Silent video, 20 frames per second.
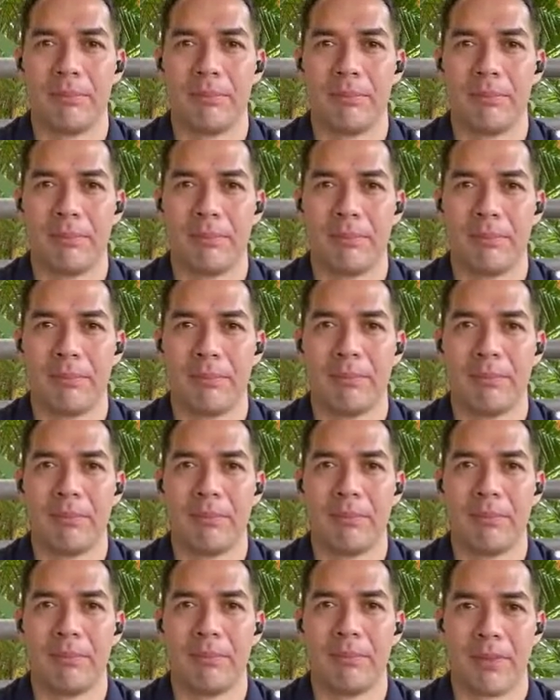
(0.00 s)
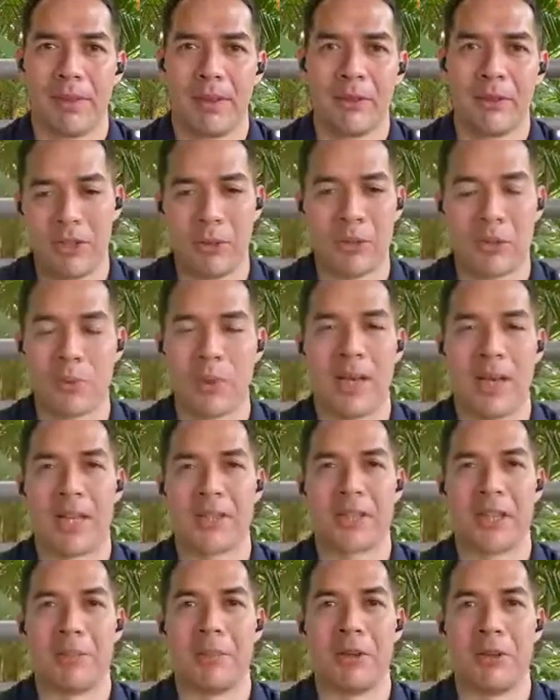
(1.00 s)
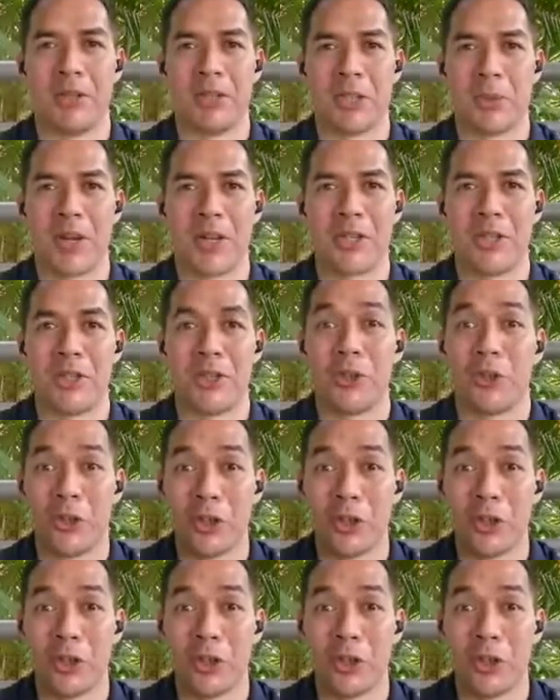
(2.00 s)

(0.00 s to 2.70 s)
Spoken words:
sort of thing that you have, like for you as well, asking me all these questions.